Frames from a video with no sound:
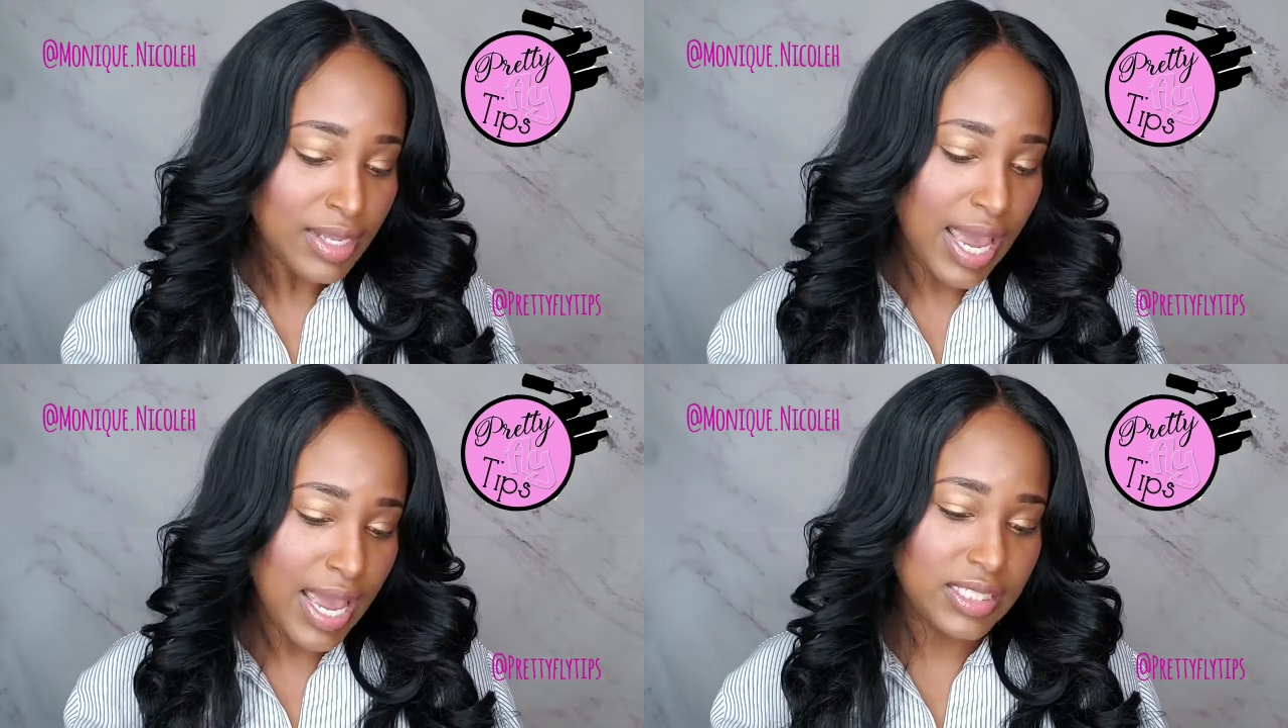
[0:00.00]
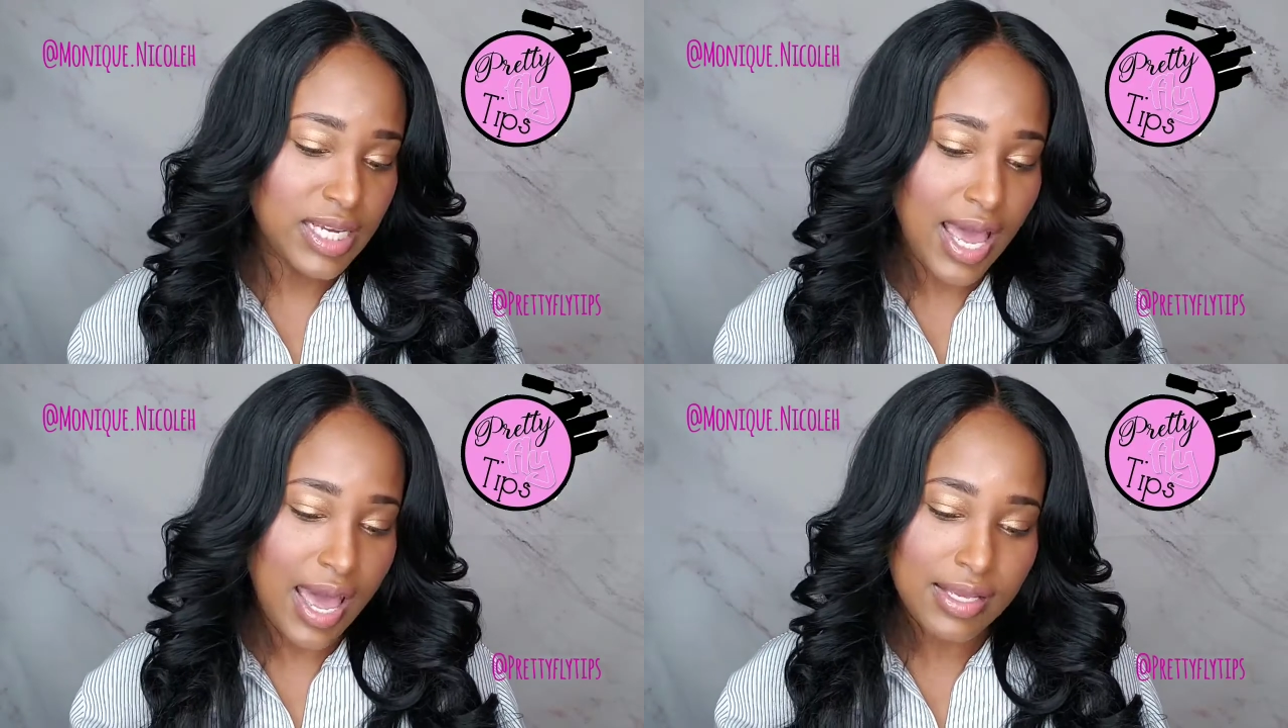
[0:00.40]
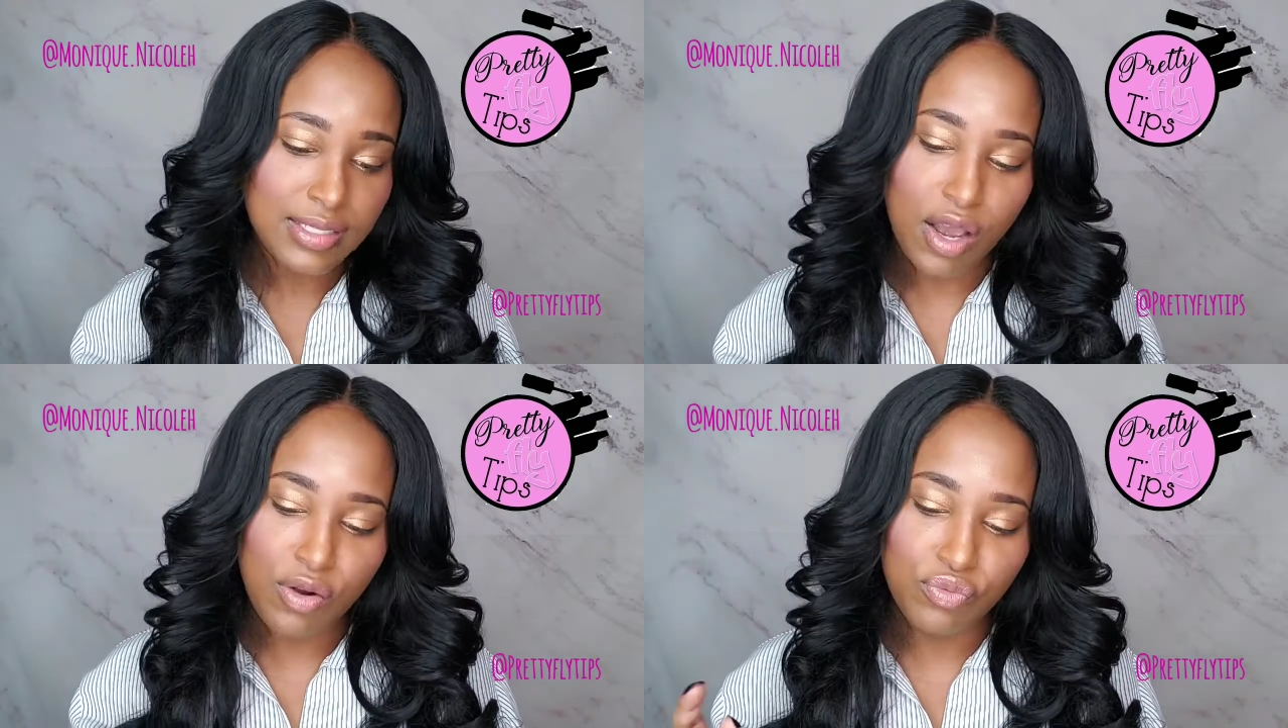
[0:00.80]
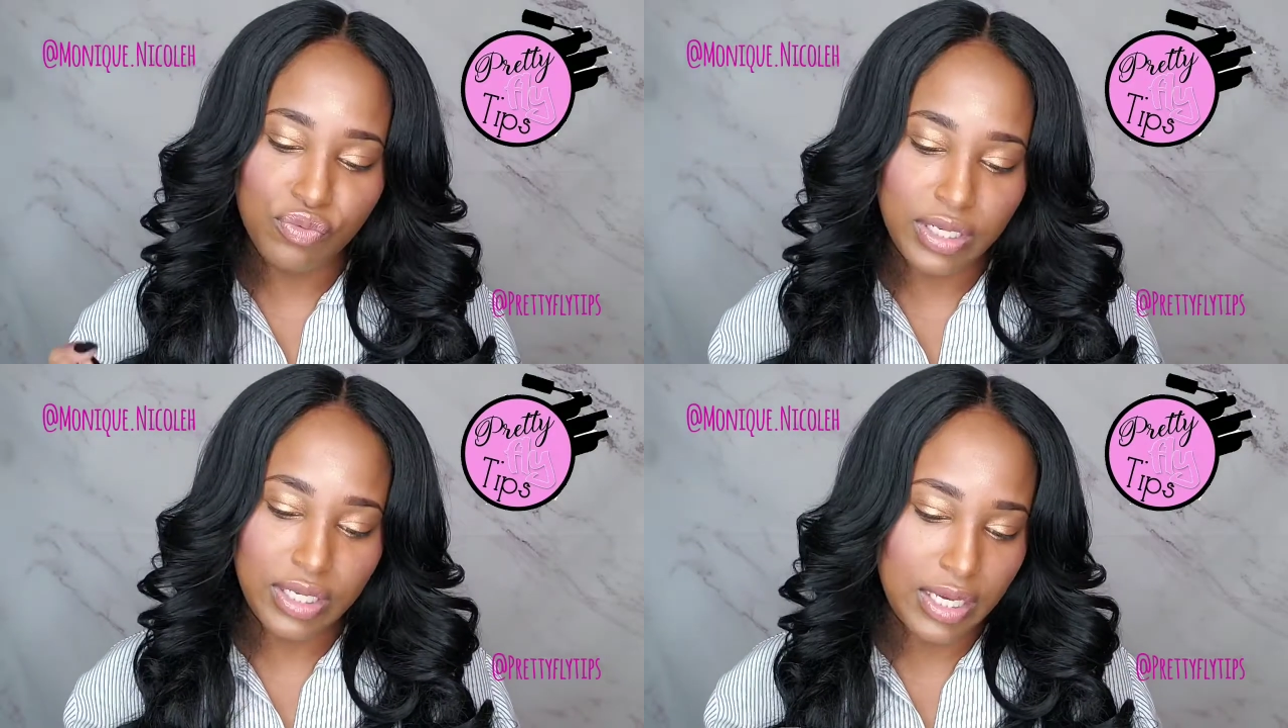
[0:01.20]
And she has a
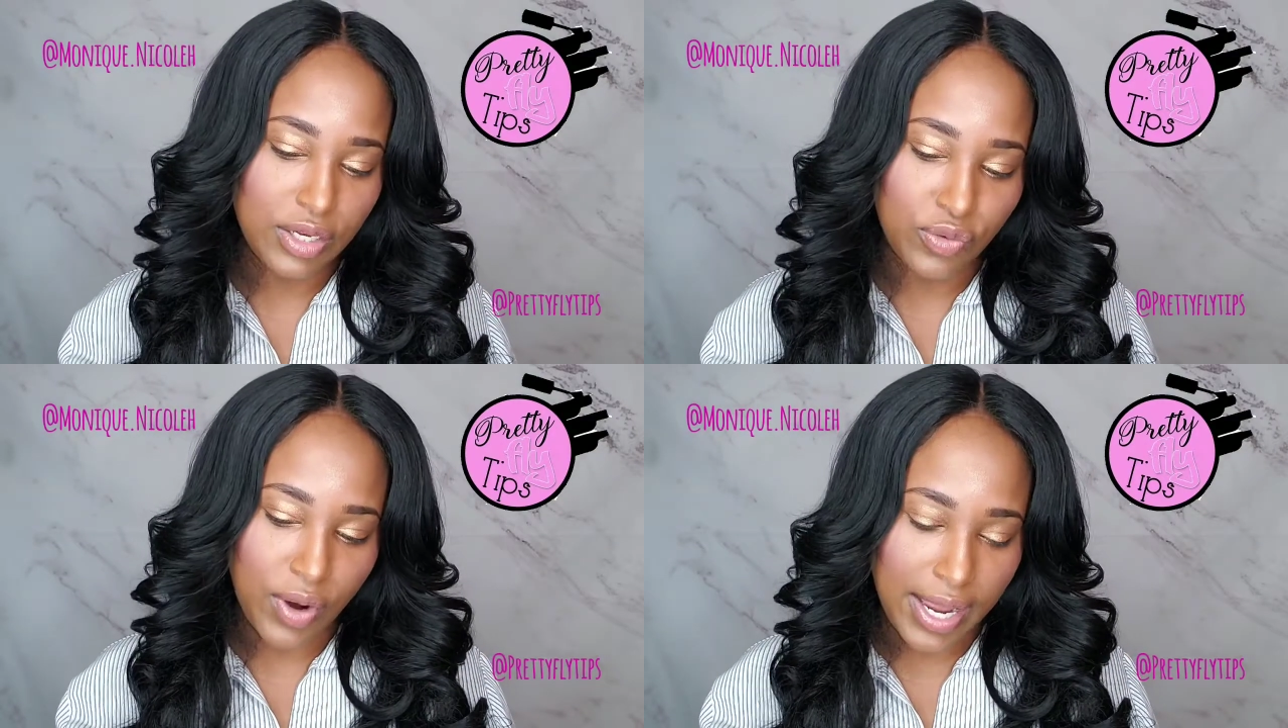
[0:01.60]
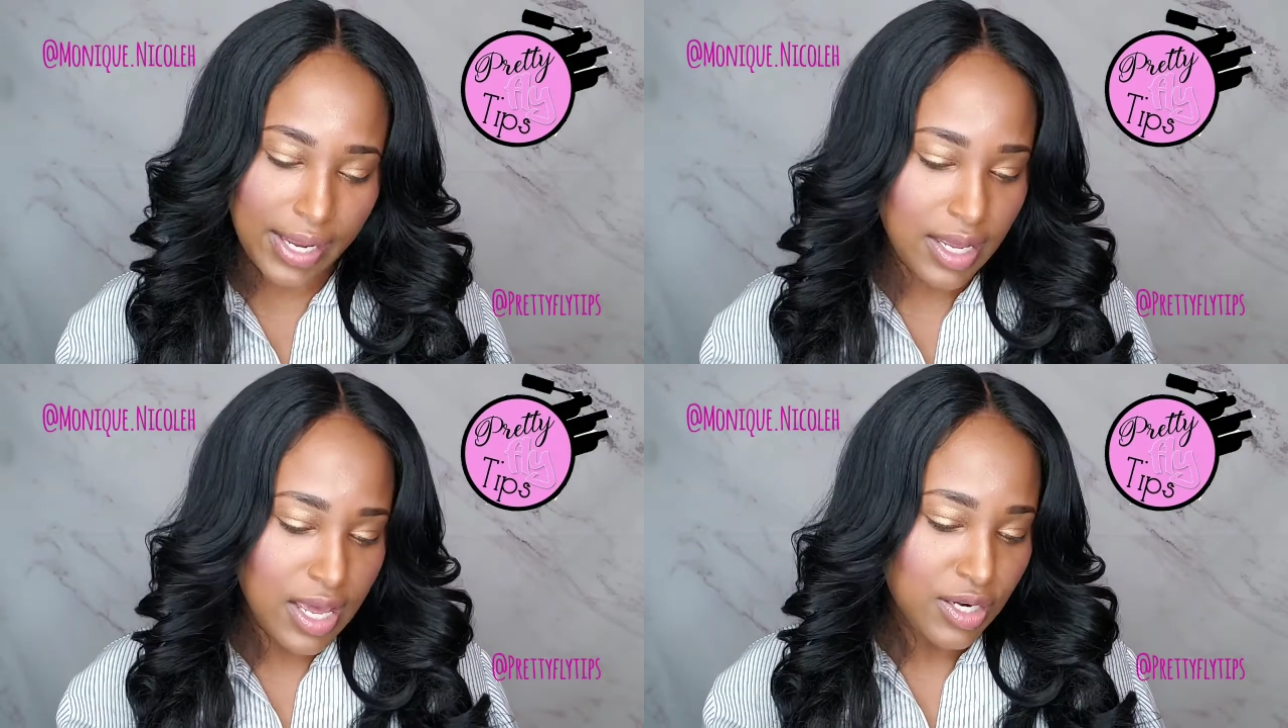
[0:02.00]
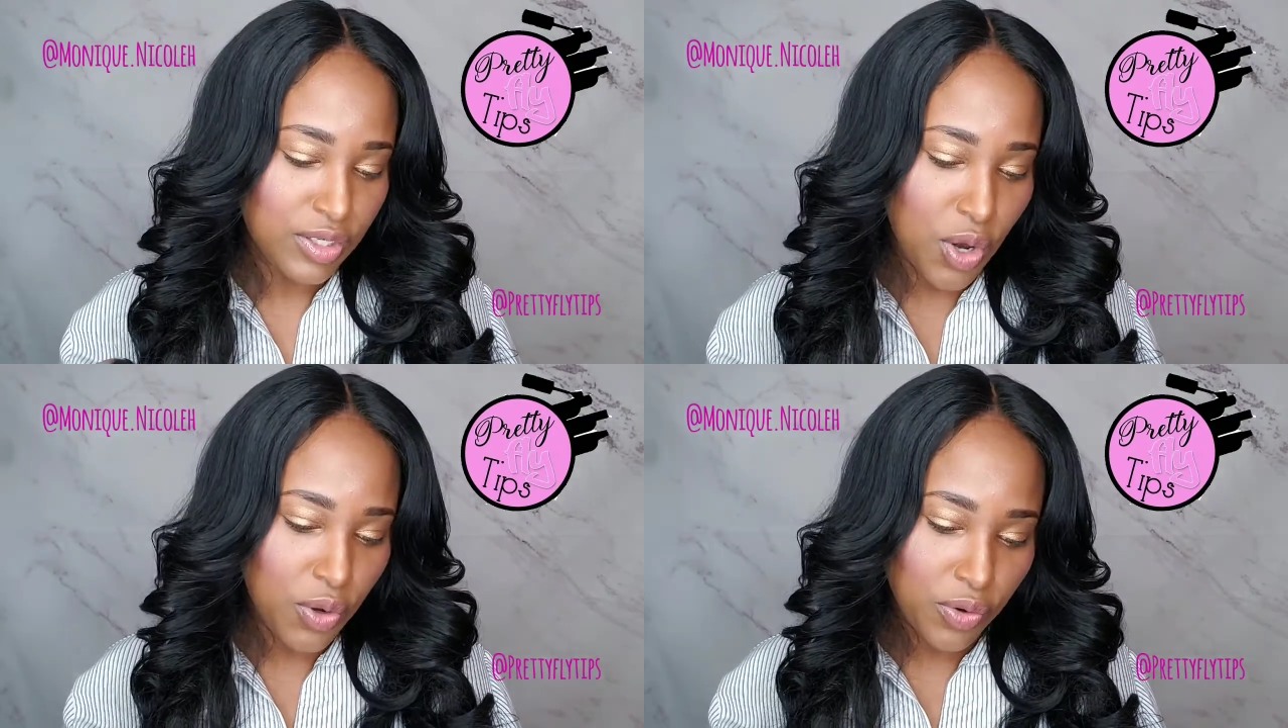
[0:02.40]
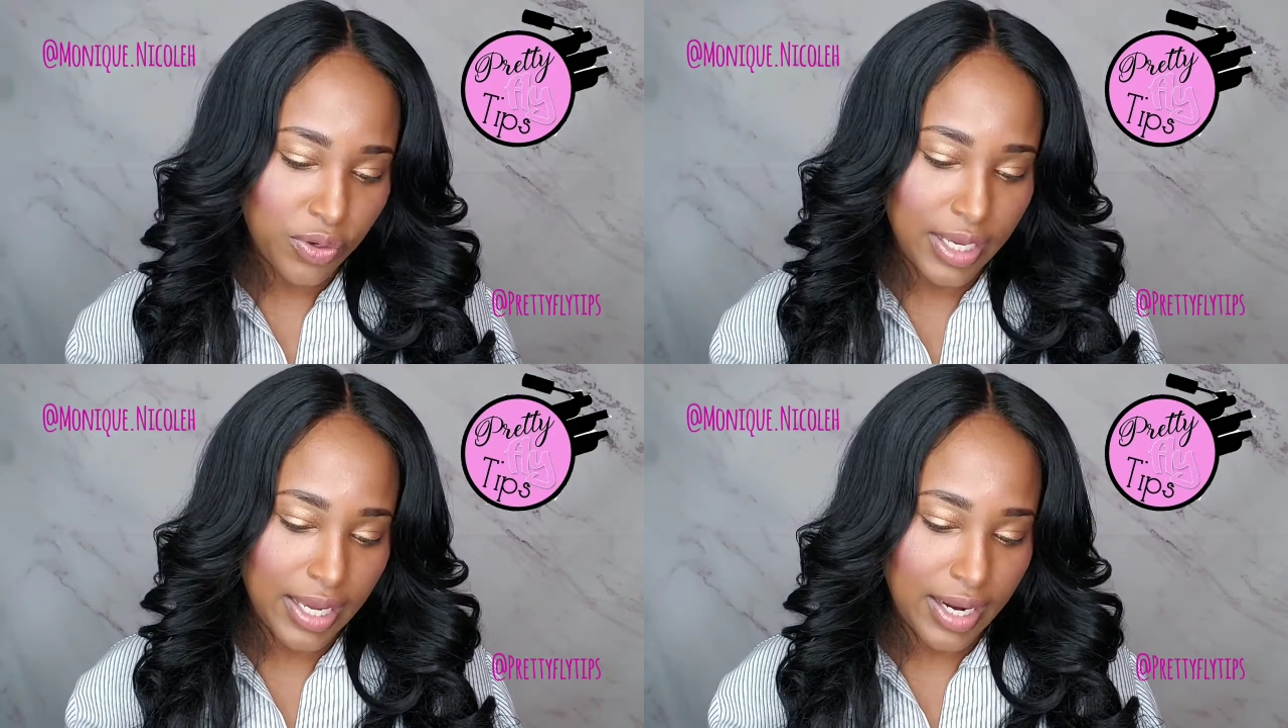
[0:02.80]
really great note on
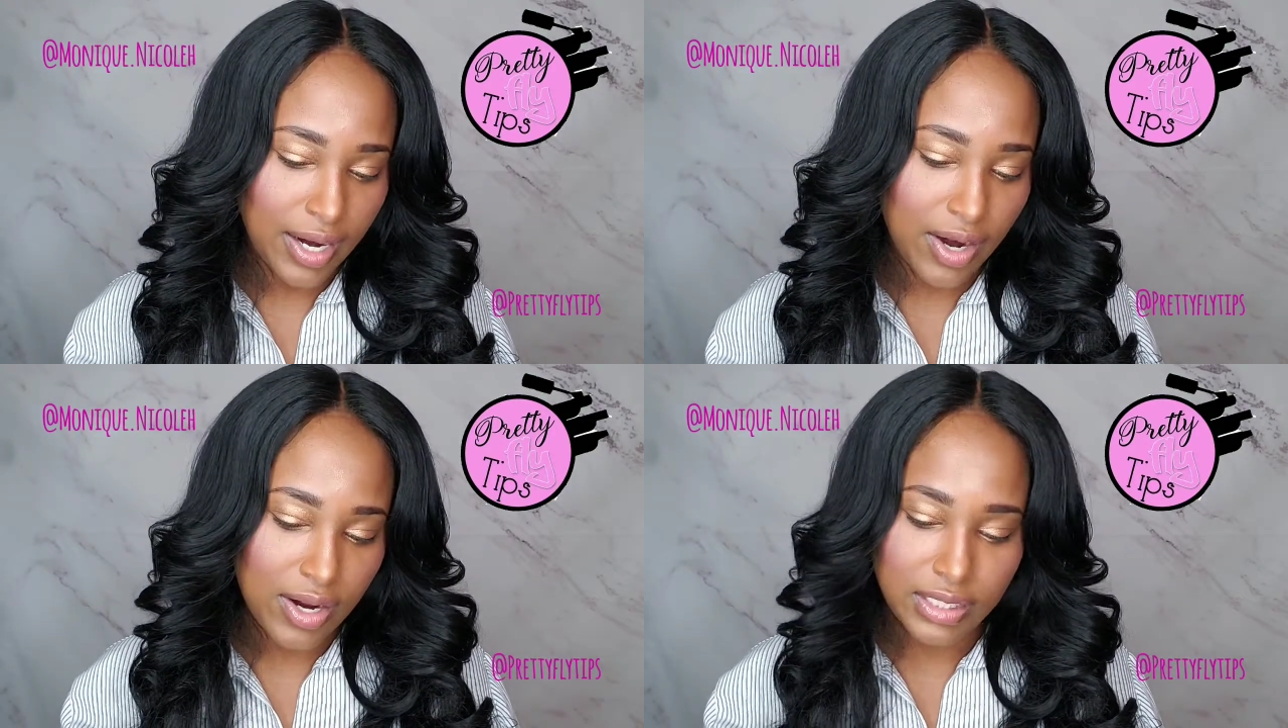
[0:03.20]
here.